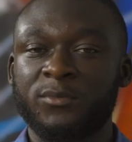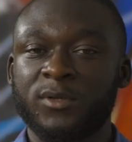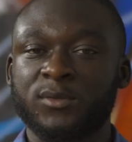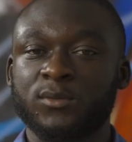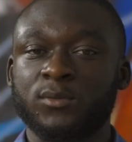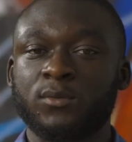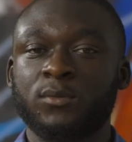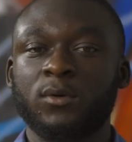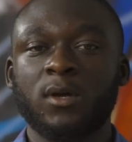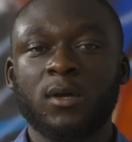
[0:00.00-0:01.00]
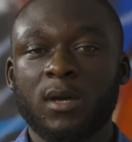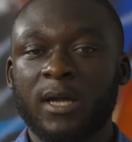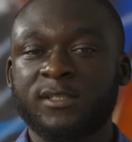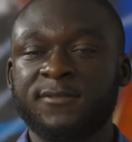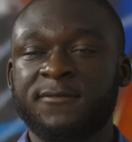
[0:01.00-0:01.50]
me to
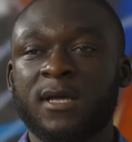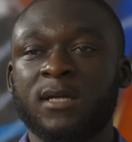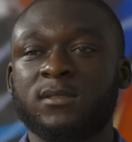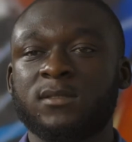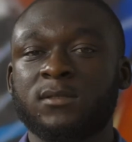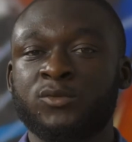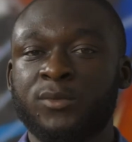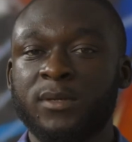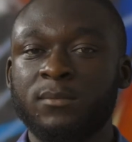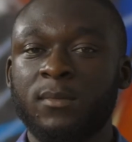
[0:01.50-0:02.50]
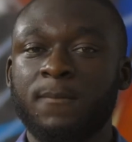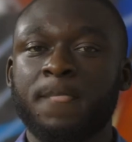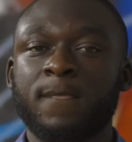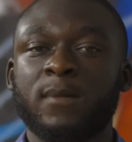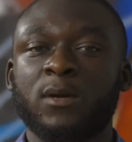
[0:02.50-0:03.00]
achieve that dream.
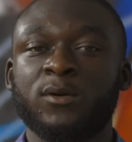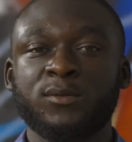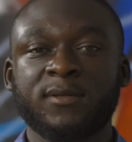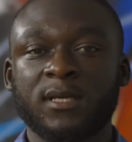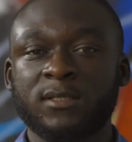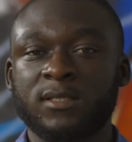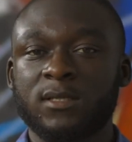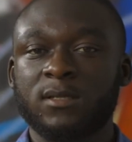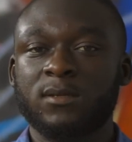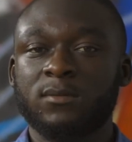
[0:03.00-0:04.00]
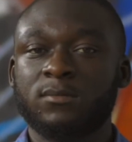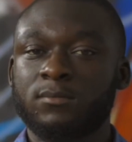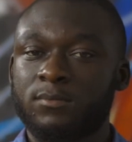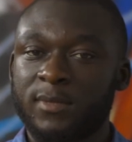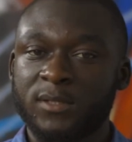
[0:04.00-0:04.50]
I want to thank the
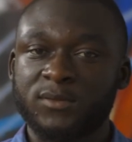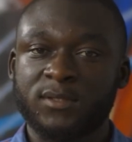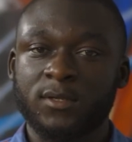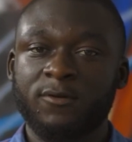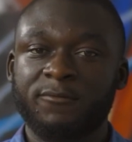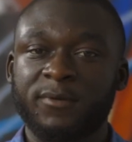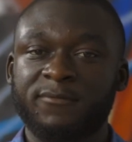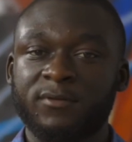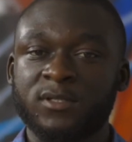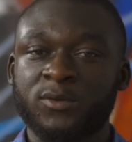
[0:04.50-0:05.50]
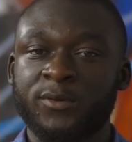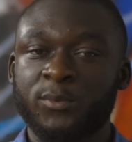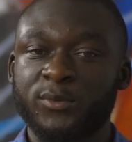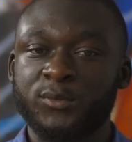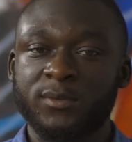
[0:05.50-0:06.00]
Plateau State government for this great
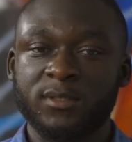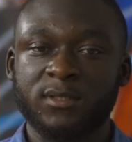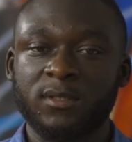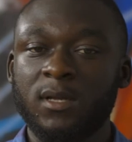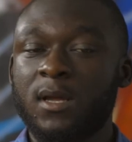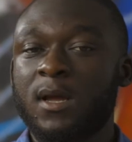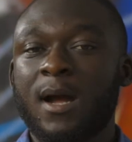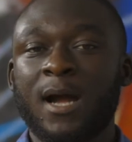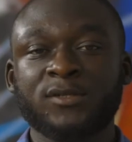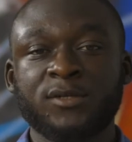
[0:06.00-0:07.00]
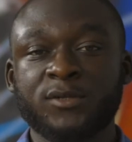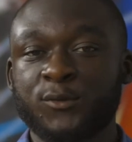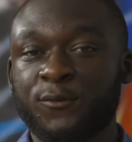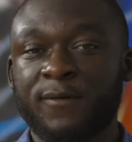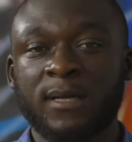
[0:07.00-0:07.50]
opportunity. Actually,
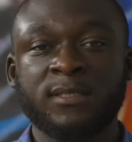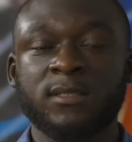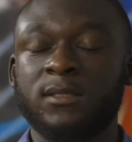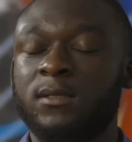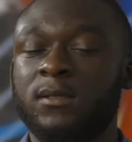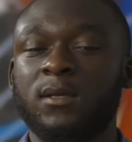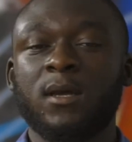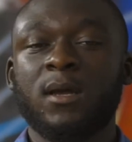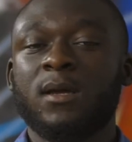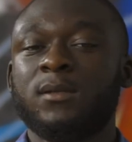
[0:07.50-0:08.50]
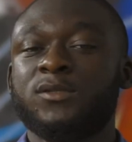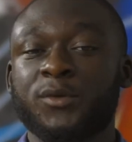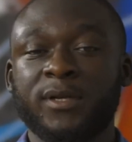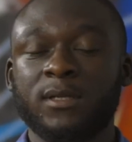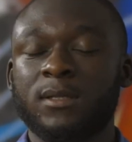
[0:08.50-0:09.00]
so far the
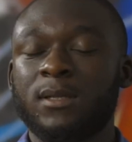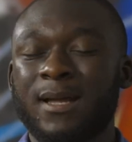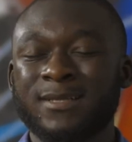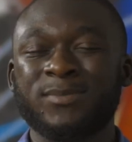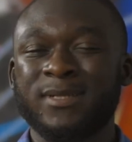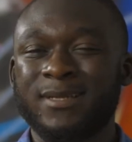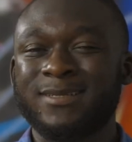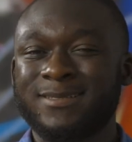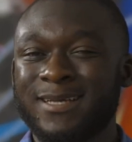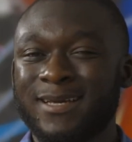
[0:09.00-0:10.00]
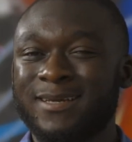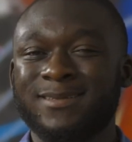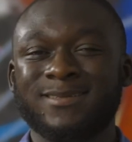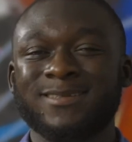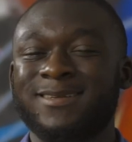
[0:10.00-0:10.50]
training has been
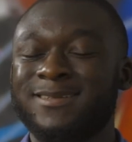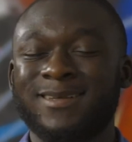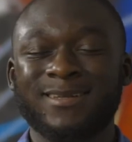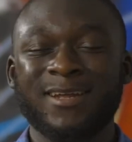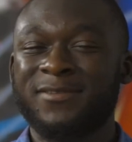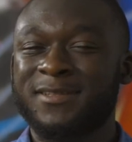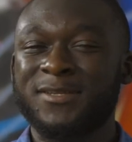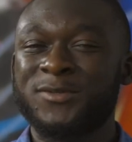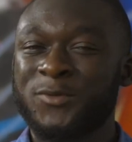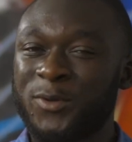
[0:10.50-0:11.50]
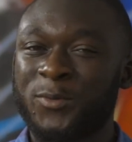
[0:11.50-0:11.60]
intense, and then everything is going